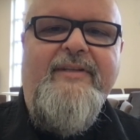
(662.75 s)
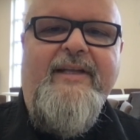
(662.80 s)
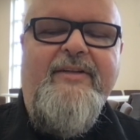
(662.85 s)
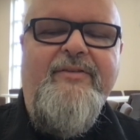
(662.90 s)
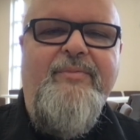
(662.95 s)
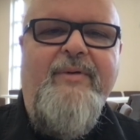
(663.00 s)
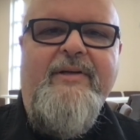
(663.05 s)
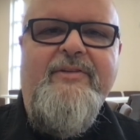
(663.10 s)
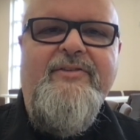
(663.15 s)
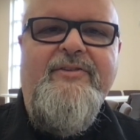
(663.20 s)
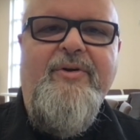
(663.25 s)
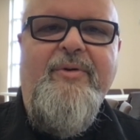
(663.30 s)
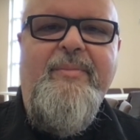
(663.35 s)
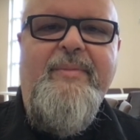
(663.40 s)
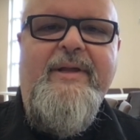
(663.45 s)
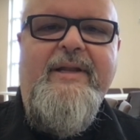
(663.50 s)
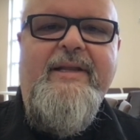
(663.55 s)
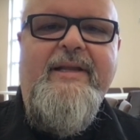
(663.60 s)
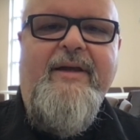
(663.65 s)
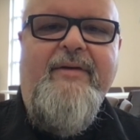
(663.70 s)
That's why so
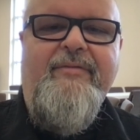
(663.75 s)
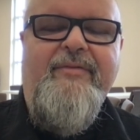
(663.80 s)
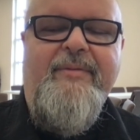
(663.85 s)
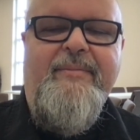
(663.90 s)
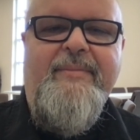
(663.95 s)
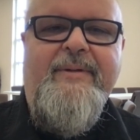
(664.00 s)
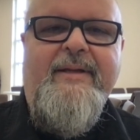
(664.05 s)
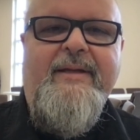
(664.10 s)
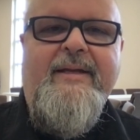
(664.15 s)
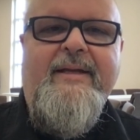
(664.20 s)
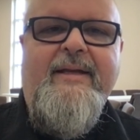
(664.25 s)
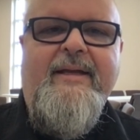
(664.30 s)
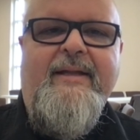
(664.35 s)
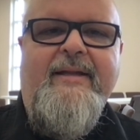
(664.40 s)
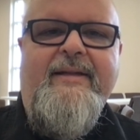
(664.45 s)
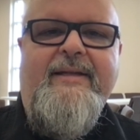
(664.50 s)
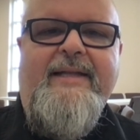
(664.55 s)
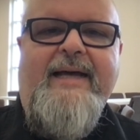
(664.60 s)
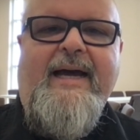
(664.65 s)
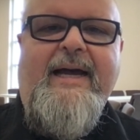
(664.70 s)
many of them
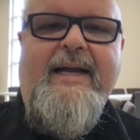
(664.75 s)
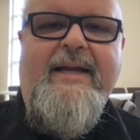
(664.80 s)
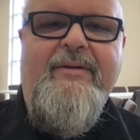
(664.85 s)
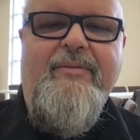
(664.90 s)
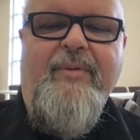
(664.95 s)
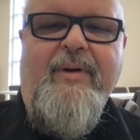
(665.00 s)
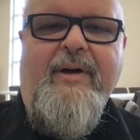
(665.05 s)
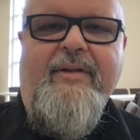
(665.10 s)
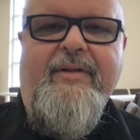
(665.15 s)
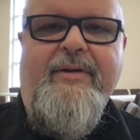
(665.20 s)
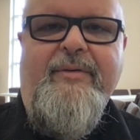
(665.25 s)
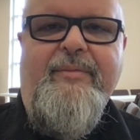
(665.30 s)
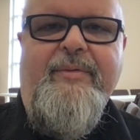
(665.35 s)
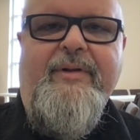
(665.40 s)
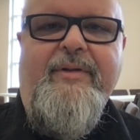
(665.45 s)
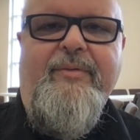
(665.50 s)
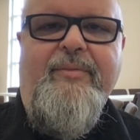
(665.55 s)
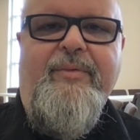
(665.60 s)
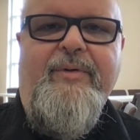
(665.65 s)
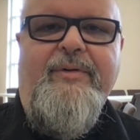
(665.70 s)
died while they were
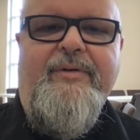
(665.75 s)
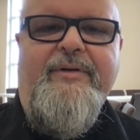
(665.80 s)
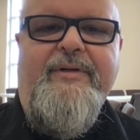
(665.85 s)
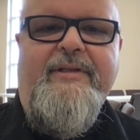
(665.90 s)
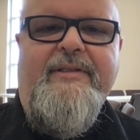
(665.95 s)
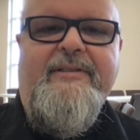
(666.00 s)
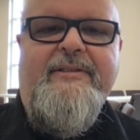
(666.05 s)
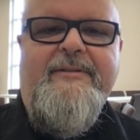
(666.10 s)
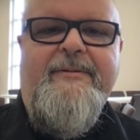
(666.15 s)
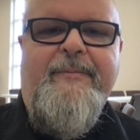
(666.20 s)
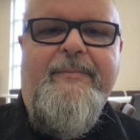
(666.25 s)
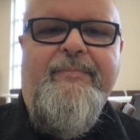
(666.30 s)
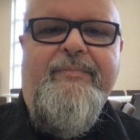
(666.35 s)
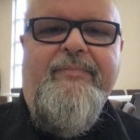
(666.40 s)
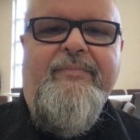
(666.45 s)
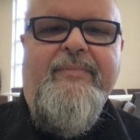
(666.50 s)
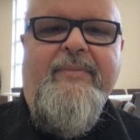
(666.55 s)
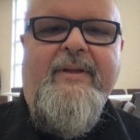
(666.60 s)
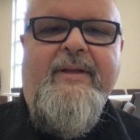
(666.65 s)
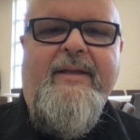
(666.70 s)
in the wilderness.
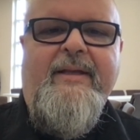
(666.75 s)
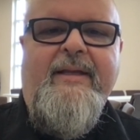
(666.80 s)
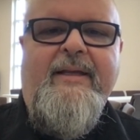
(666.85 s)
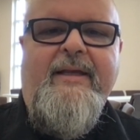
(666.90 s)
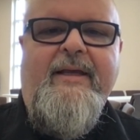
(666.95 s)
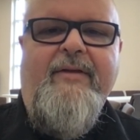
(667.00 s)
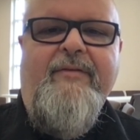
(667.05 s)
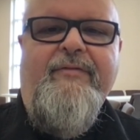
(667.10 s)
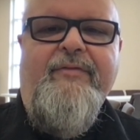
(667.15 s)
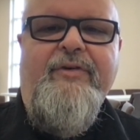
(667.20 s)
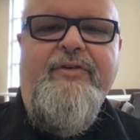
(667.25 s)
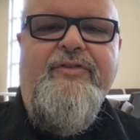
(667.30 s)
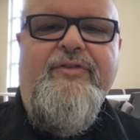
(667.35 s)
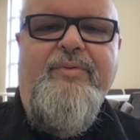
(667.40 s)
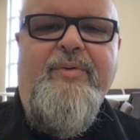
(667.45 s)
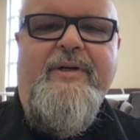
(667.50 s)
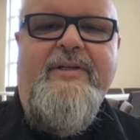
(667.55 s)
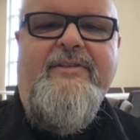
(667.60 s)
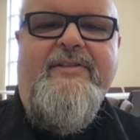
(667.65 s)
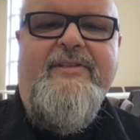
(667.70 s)
In verse
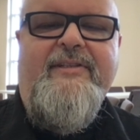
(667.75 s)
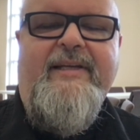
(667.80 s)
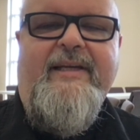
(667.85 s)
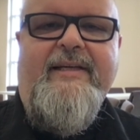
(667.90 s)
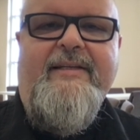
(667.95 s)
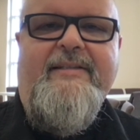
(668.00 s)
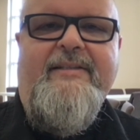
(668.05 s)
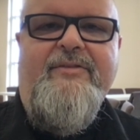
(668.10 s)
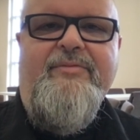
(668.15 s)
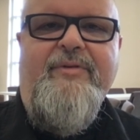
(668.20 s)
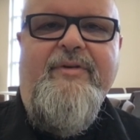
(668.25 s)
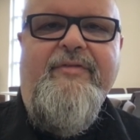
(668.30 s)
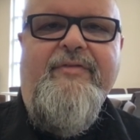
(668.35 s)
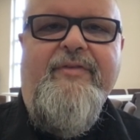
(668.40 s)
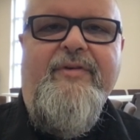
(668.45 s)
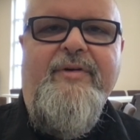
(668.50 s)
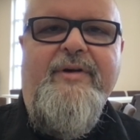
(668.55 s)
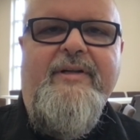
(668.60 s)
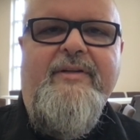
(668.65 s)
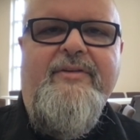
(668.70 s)
26, it's
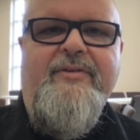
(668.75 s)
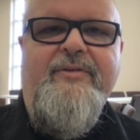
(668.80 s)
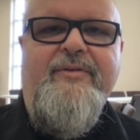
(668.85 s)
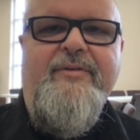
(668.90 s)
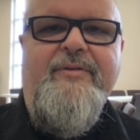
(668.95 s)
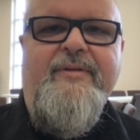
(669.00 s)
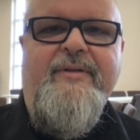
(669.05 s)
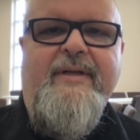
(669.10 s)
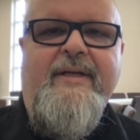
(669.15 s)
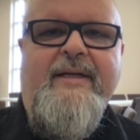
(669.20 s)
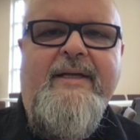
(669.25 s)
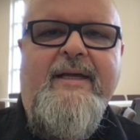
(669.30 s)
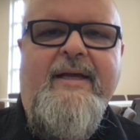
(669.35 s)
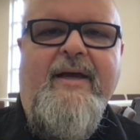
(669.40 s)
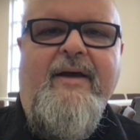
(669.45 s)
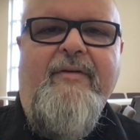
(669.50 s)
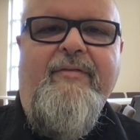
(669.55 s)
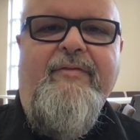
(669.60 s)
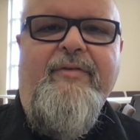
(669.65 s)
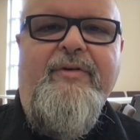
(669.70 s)
referring to
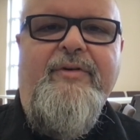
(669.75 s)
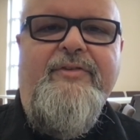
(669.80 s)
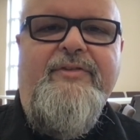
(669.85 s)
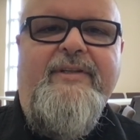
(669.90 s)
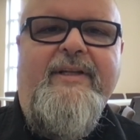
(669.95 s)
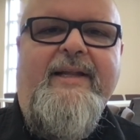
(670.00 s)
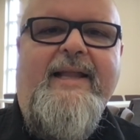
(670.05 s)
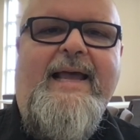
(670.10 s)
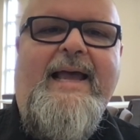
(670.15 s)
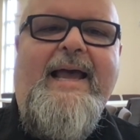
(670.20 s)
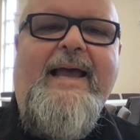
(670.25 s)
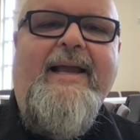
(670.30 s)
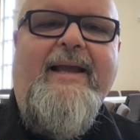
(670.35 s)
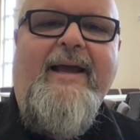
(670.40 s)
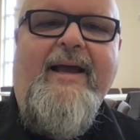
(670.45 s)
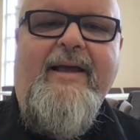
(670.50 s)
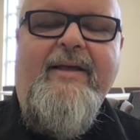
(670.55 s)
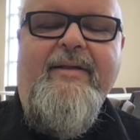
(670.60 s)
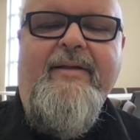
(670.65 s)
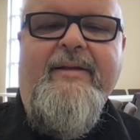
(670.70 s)
a verse in
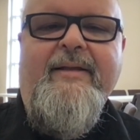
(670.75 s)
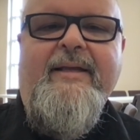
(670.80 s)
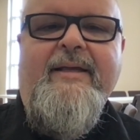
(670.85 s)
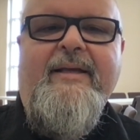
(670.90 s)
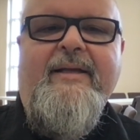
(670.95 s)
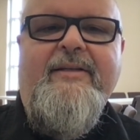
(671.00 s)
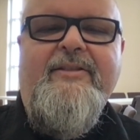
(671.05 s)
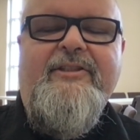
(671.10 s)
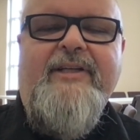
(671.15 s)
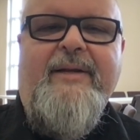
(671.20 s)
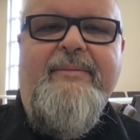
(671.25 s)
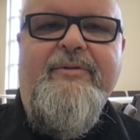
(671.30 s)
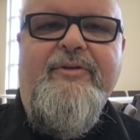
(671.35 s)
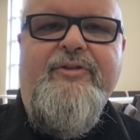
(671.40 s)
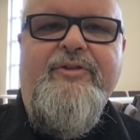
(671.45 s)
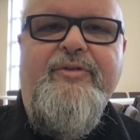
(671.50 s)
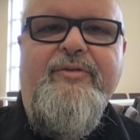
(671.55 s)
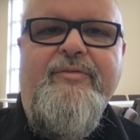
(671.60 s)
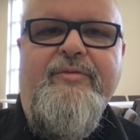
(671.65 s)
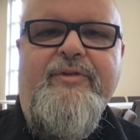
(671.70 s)
Haggai, chapter
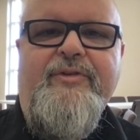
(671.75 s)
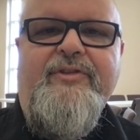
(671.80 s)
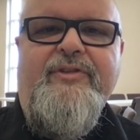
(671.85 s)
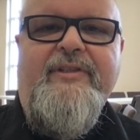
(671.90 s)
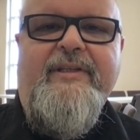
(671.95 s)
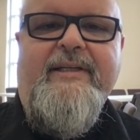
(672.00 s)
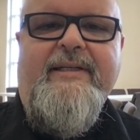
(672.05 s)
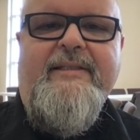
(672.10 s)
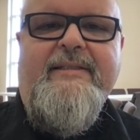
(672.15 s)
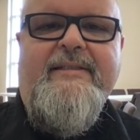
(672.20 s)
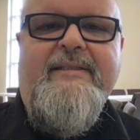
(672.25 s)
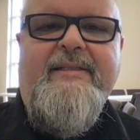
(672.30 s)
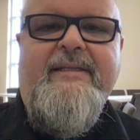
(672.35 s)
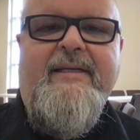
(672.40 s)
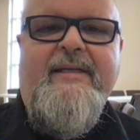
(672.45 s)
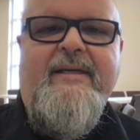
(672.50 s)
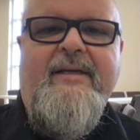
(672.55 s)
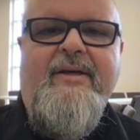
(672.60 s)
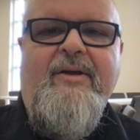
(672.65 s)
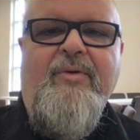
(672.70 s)
2, verse 6,
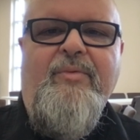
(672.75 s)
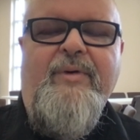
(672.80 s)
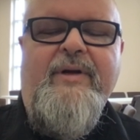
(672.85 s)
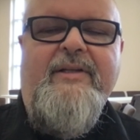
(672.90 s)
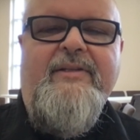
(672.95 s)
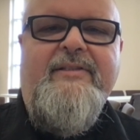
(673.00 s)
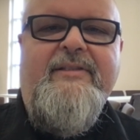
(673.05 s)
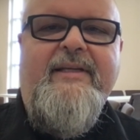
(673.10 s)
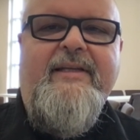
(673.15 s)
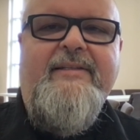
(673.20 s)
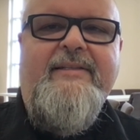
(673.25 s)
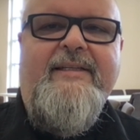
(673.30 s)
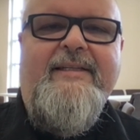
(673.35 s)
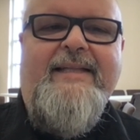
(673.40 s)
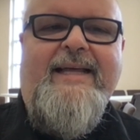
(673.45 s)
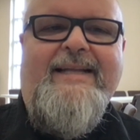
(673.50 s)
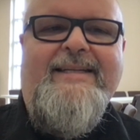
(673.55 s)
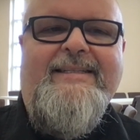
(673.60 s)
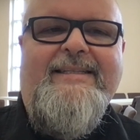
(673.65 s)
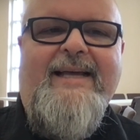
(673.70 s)
when it says, "At
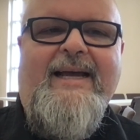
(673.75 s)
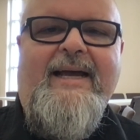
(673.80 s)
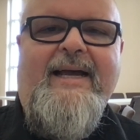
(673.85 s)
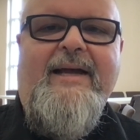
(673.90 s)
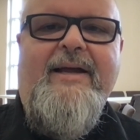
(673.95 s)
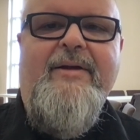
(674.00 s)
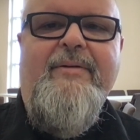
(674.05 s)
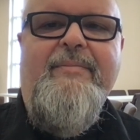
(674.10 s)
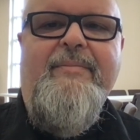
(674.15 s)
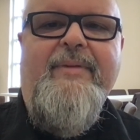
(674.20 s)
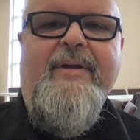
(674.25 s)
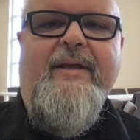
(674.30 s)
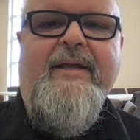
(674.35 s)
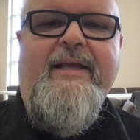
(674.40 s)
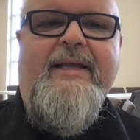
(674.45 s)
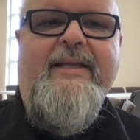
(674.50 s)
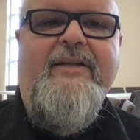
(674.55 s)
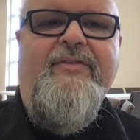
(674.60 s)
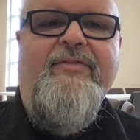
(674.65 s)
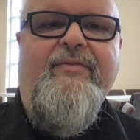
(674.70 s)
that time,
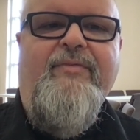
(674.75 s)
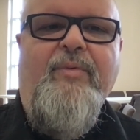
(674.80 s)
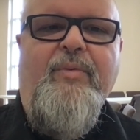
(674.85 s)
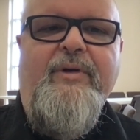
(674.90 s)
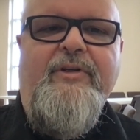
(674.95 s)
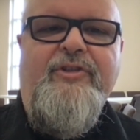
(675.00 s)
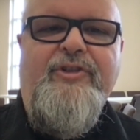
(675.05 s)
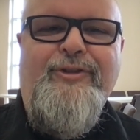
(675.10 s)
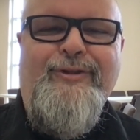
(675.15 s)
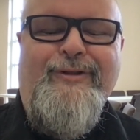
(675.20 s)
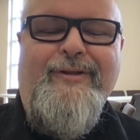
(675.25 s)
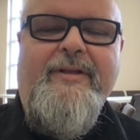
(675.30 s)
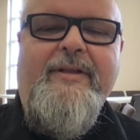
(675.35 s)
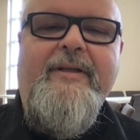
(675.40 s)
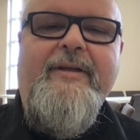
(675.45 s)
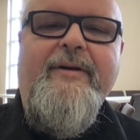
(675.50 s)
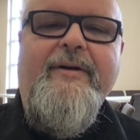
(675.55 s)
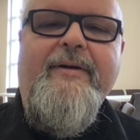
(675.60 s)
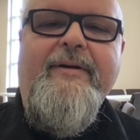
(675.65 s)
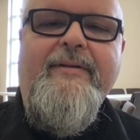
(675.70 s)
his voice shook
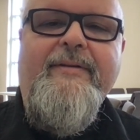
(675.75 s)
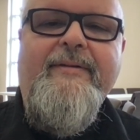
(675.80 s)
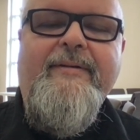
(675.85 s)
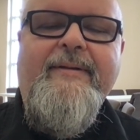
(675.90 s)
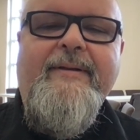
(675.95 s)
the earth.